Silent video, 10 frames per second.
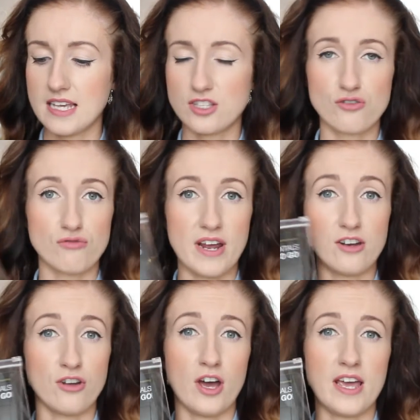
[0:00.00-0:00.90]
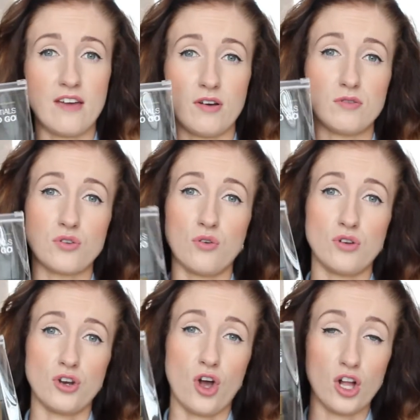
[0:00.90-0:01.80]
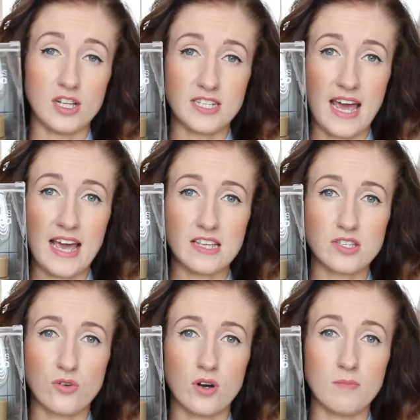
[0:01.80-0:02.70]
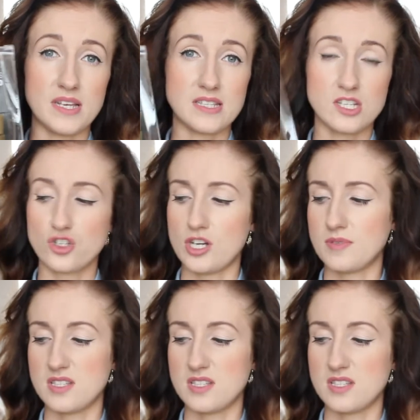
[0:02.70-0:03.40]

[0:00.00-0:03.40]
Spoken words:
it's great now if I was going on holidays or on business trips.